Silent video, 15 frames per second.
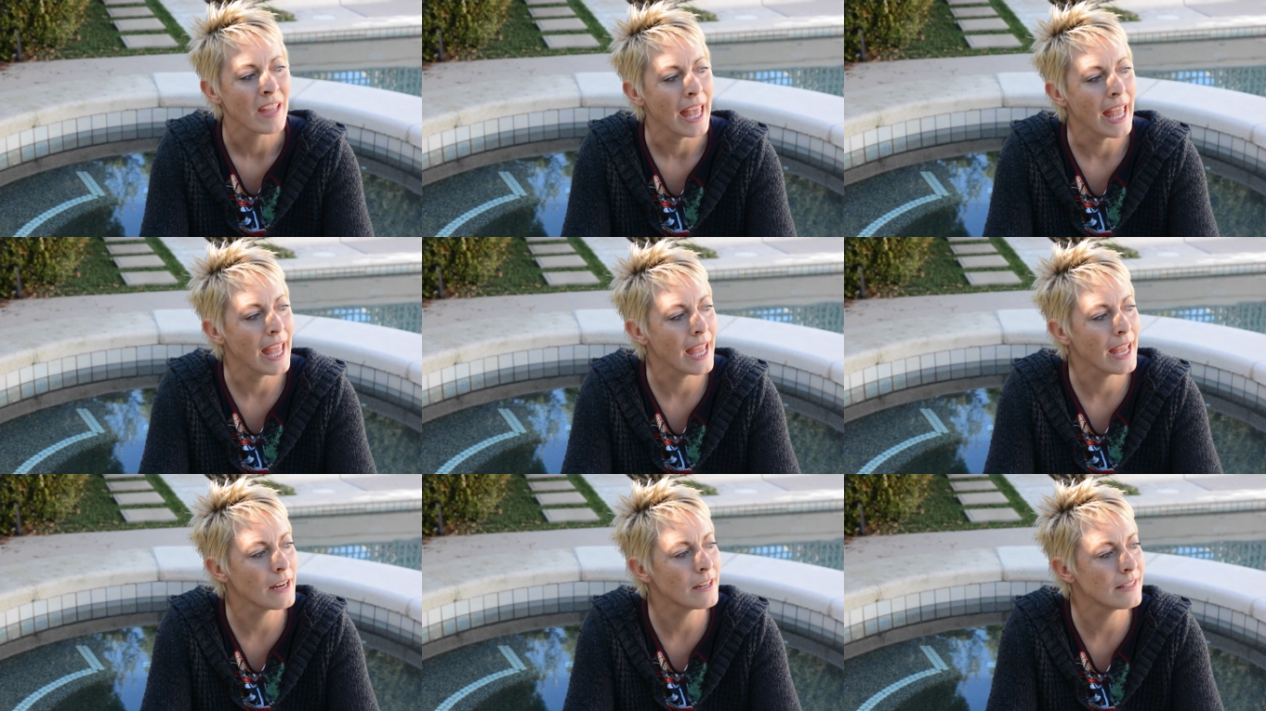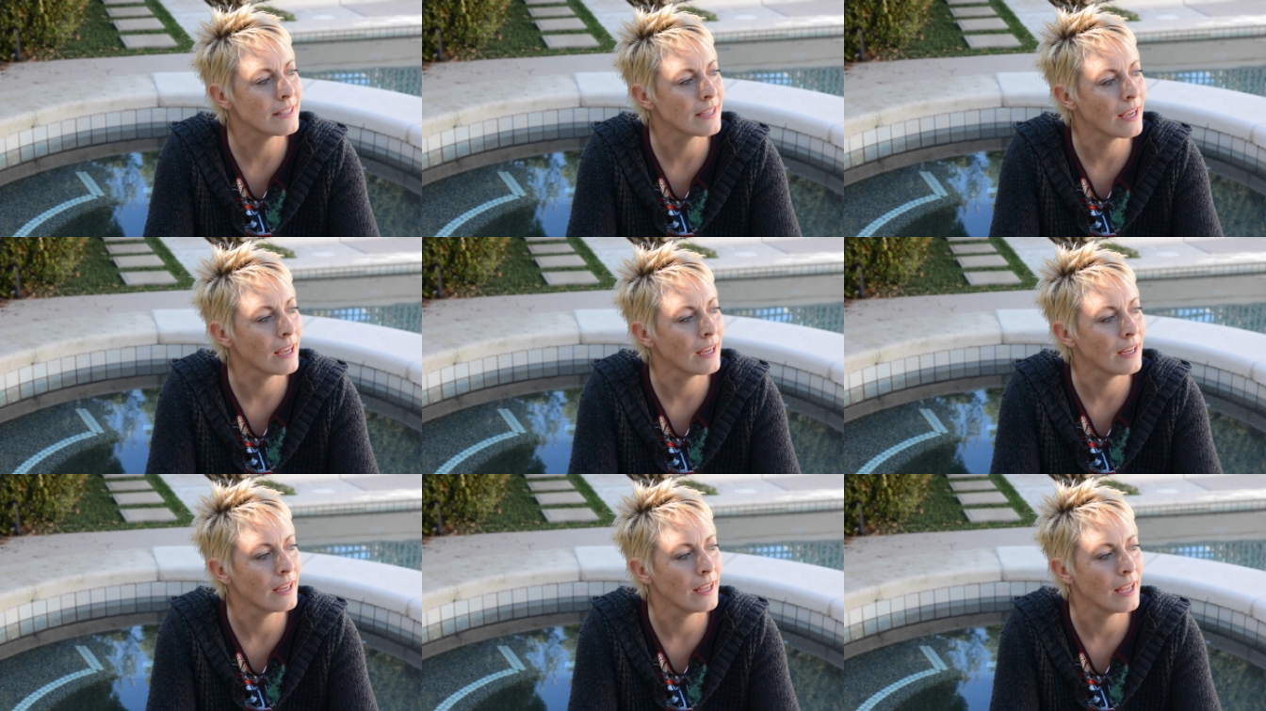And
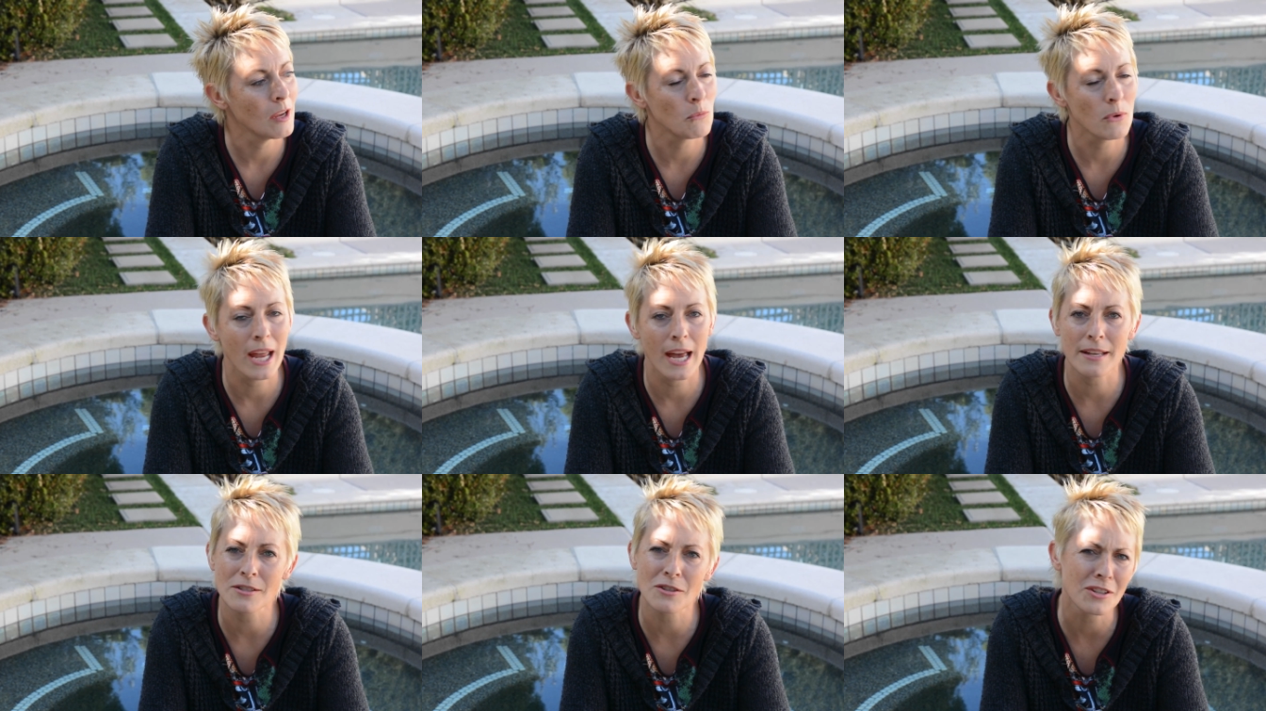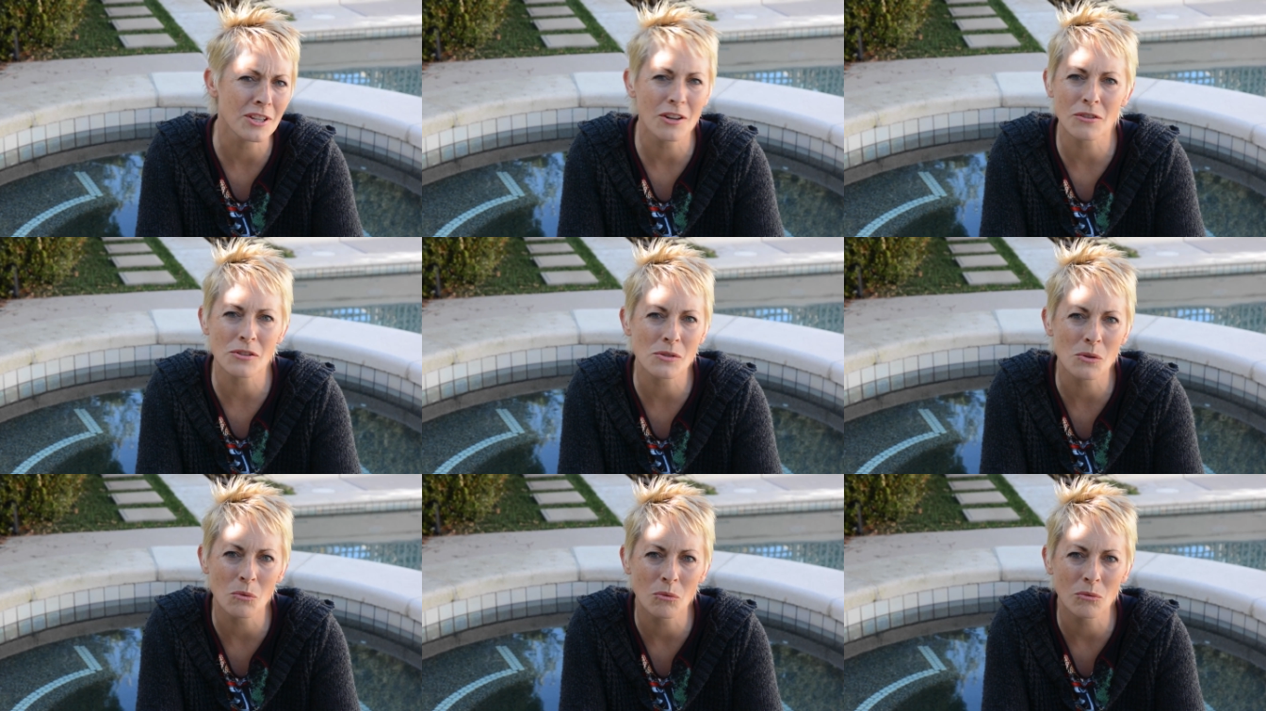we asked her,
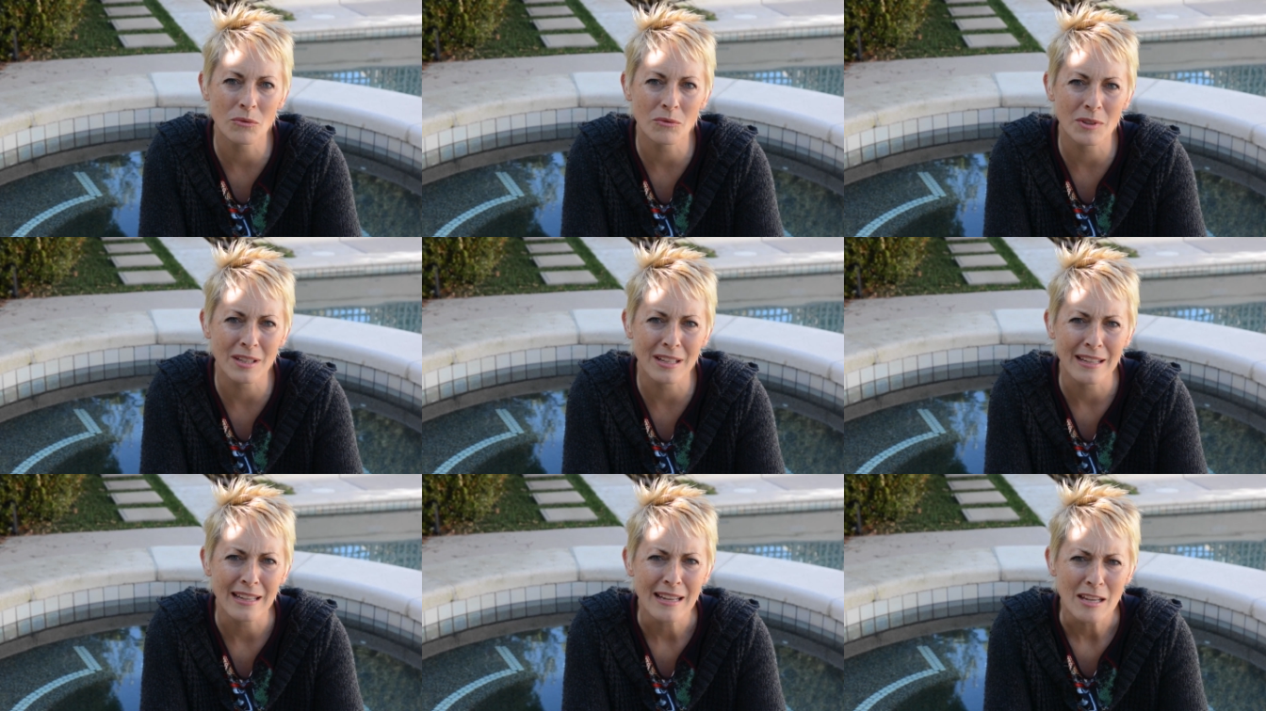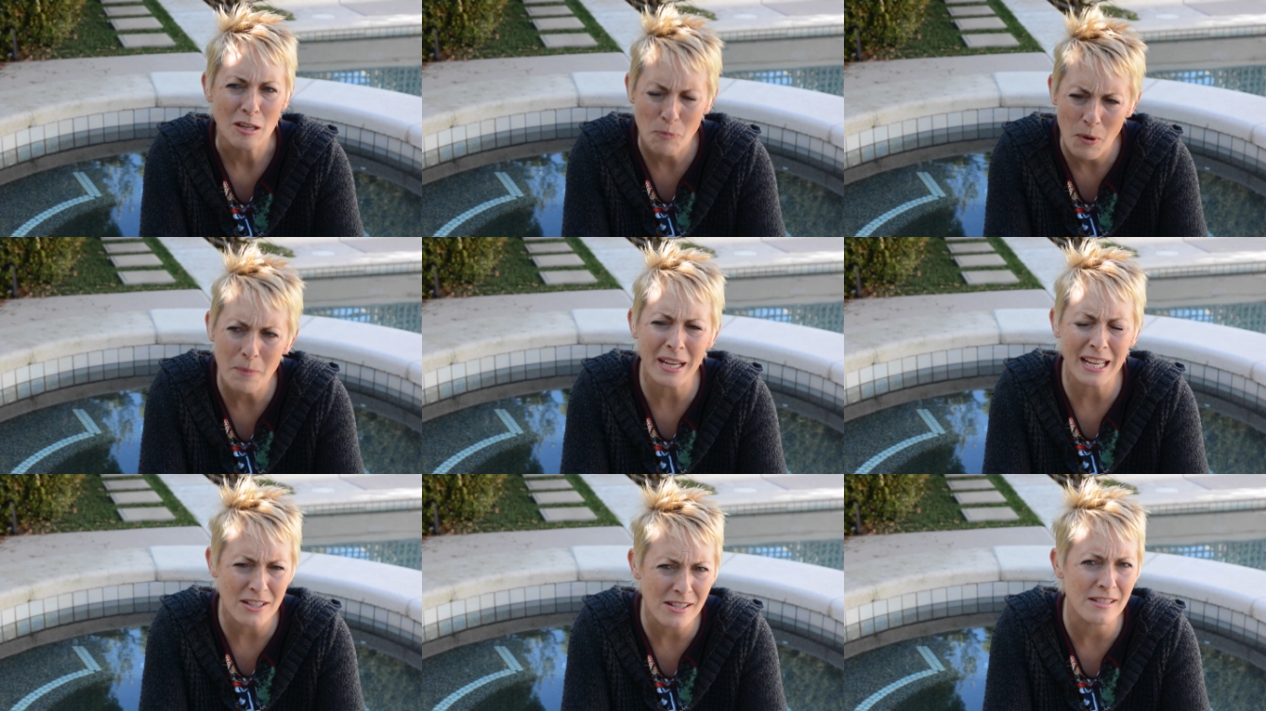so you
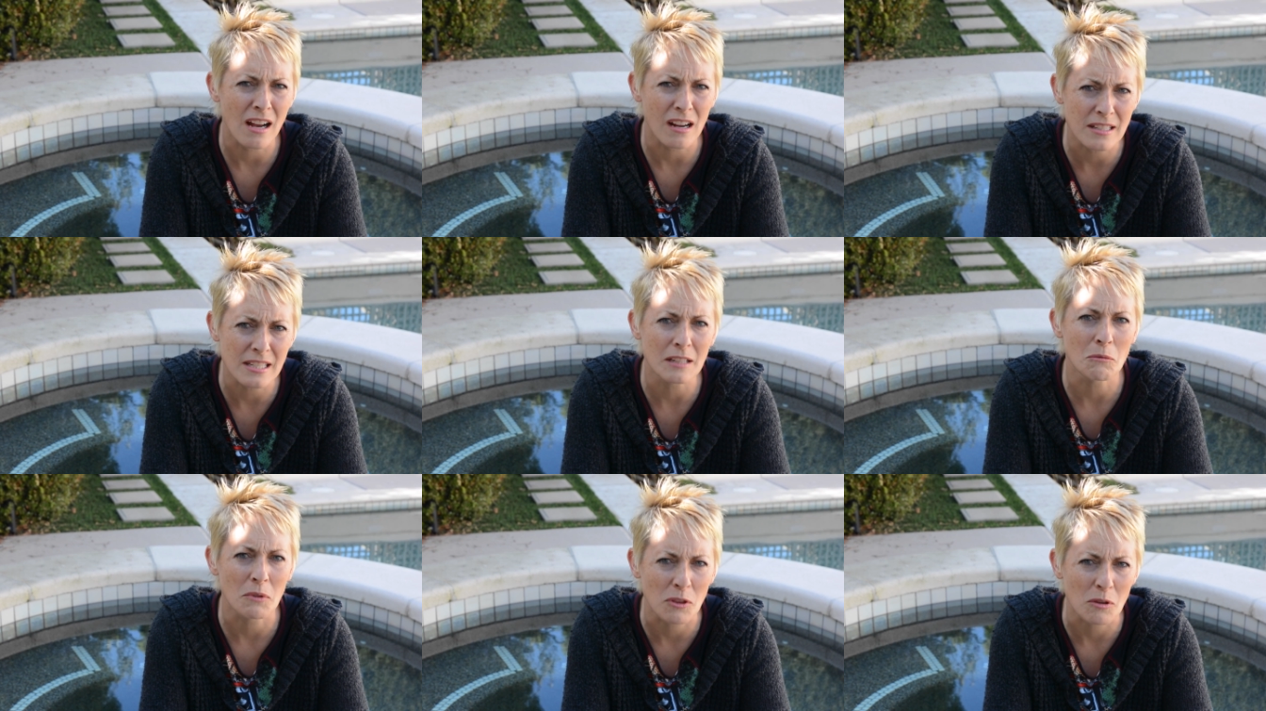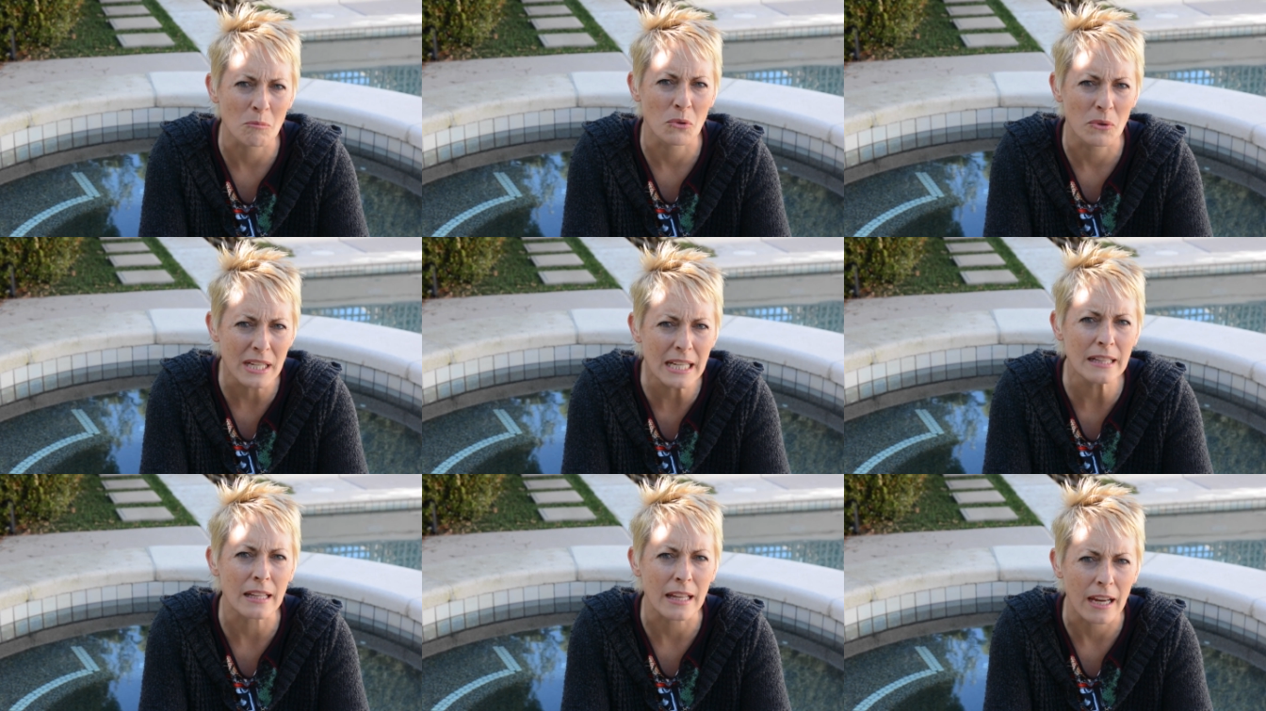probably get socked in with the
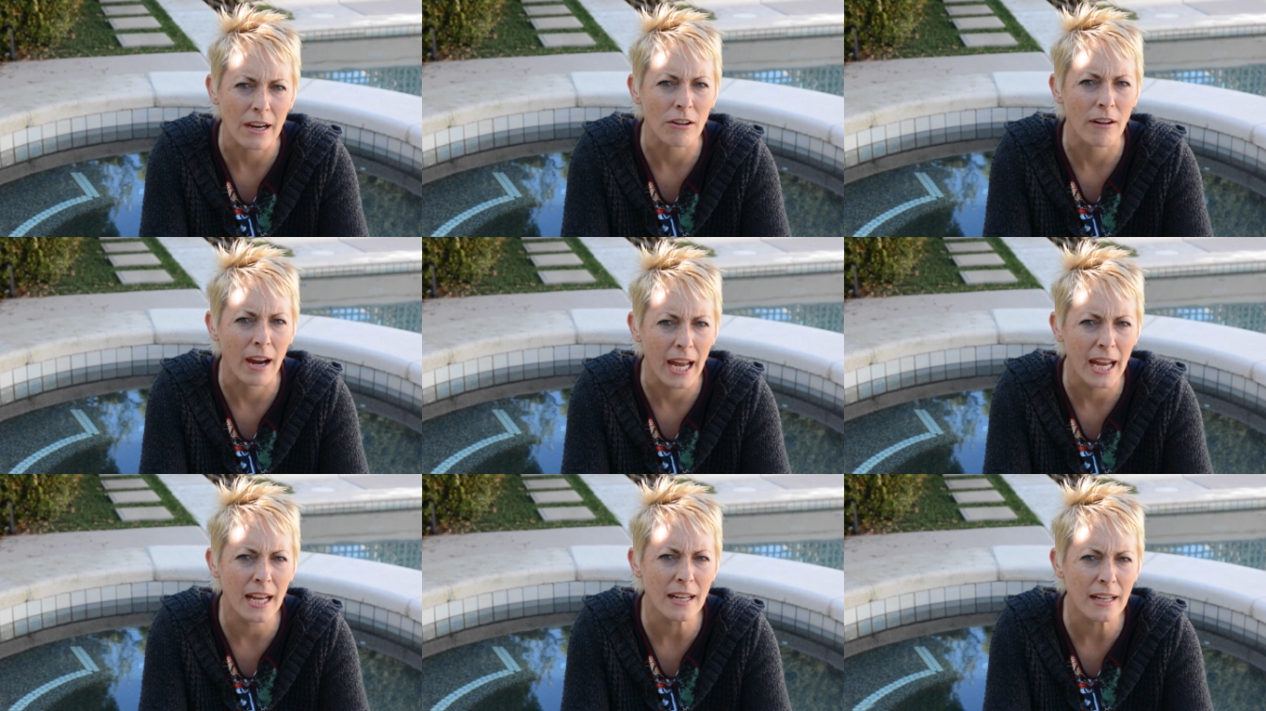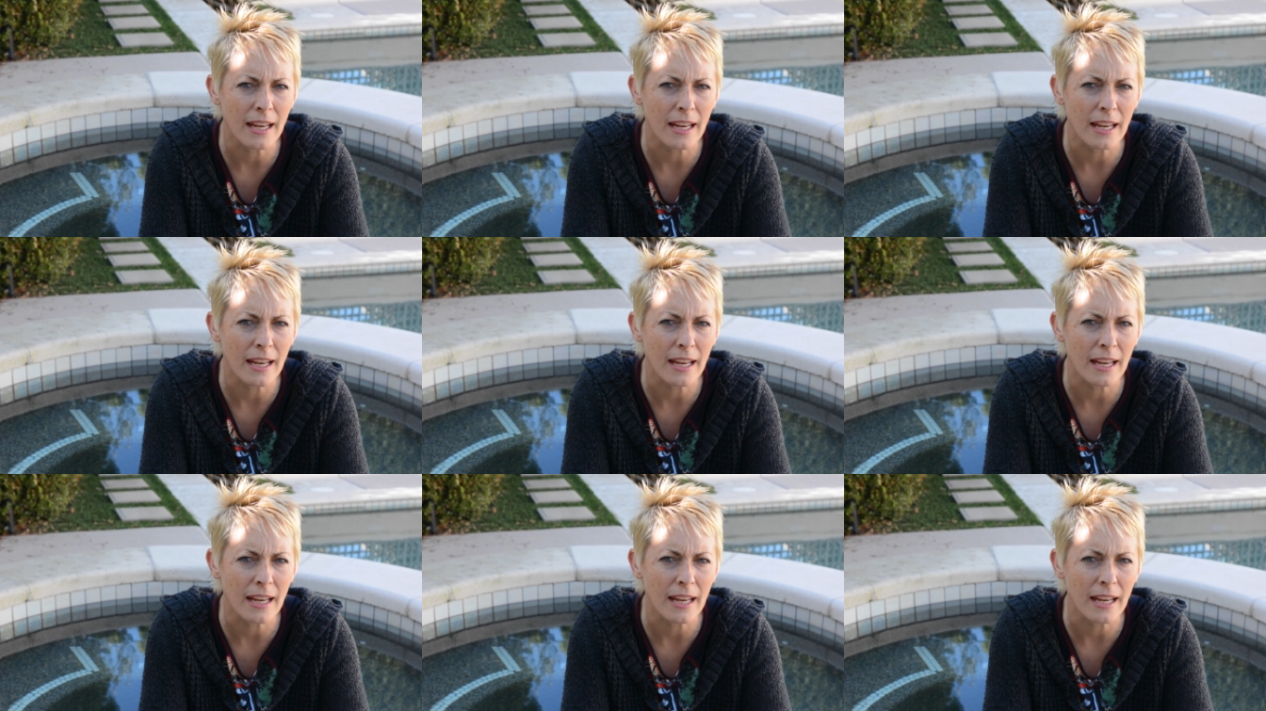marine layer, right?